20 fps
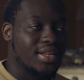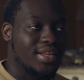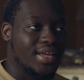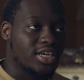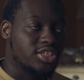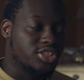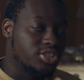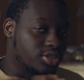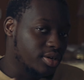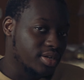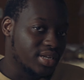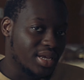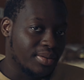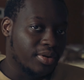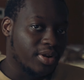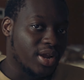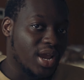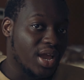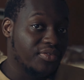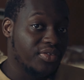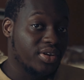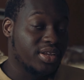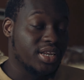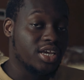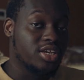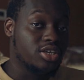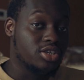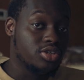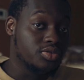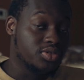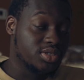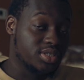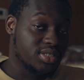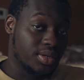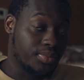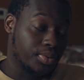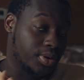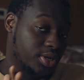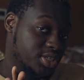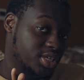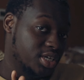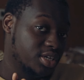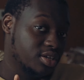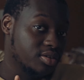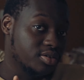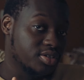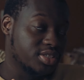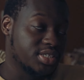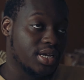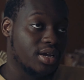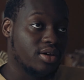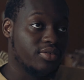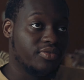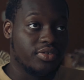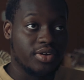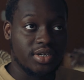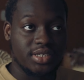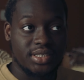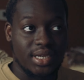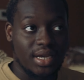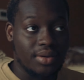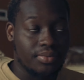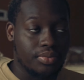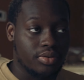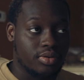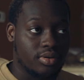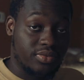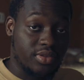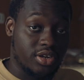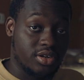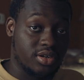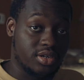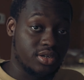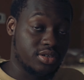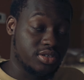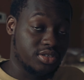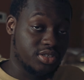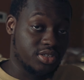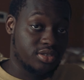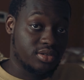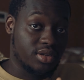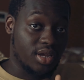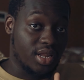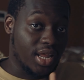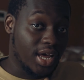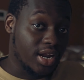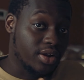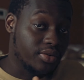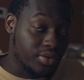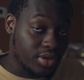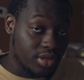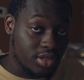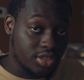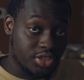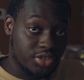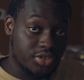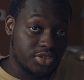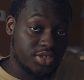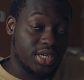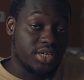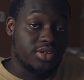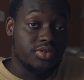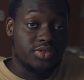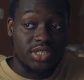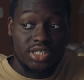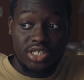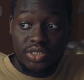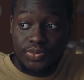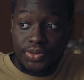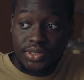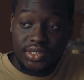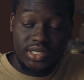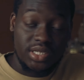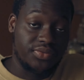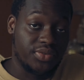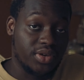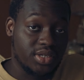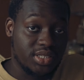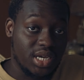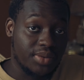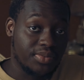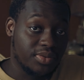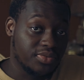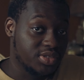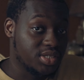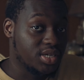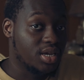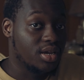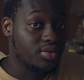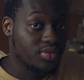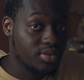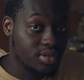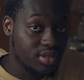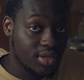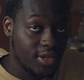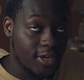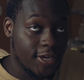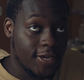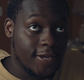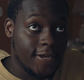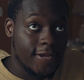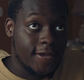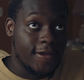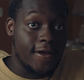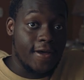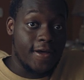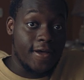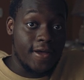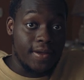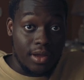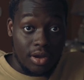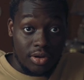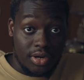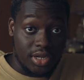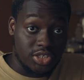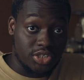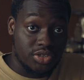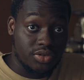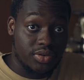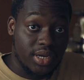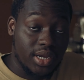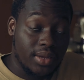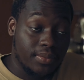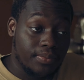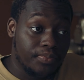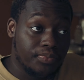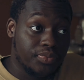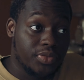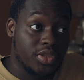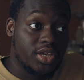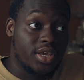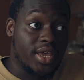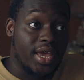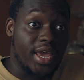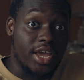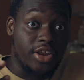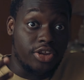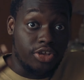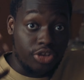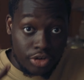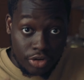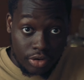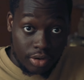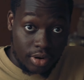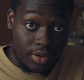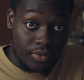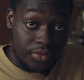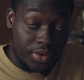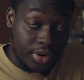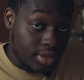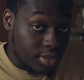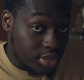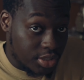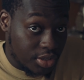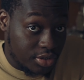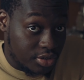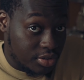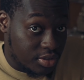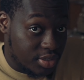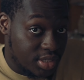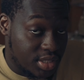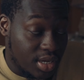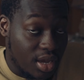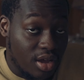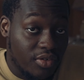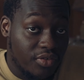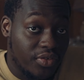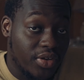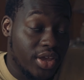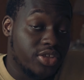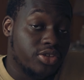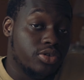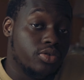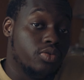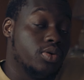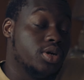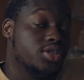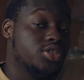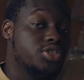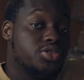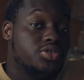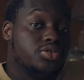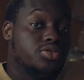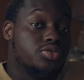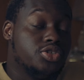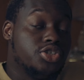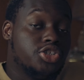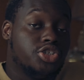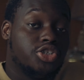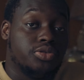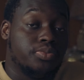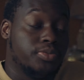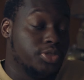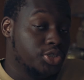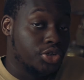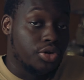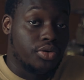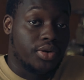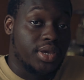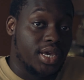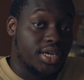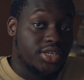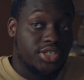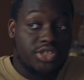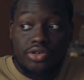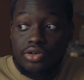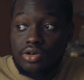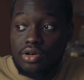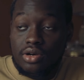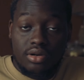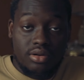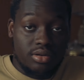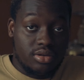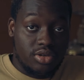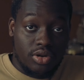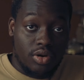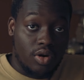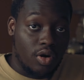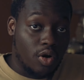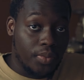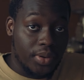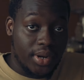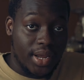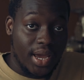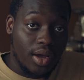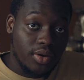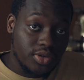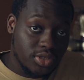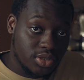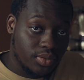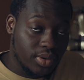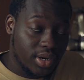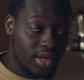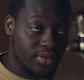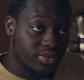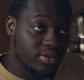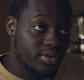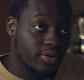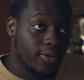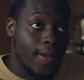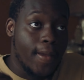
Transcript: a certain demographic that uses a particular sound. For example, there's a lot of realtors that use a specific type of sound on Instagram, and you're a realtor yourself and you want to showcase your open house or whatever,